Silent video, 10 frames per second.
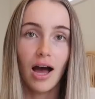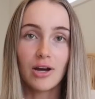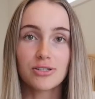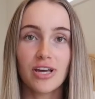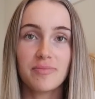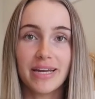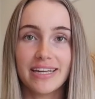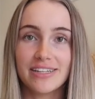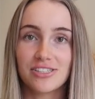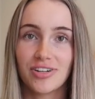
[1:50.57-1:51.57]
I also have my
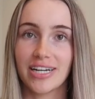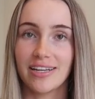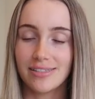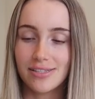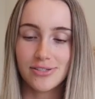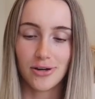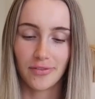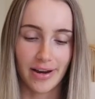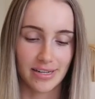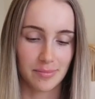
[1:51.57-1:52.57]
hair straightener here. This is so
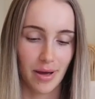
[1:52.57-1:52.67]
random.